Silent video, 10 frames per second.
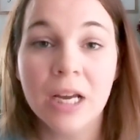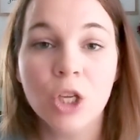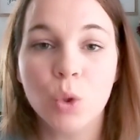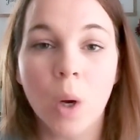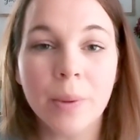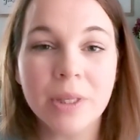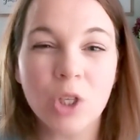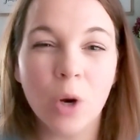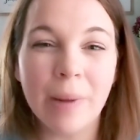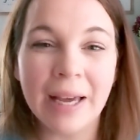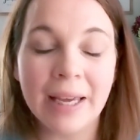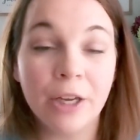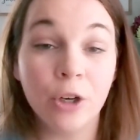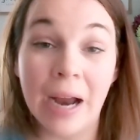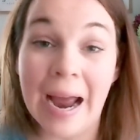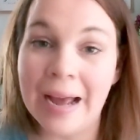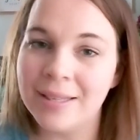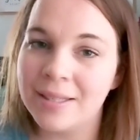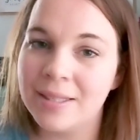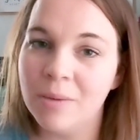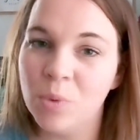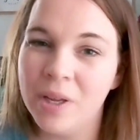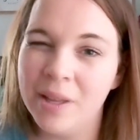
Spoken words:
So always go back in or ask someone.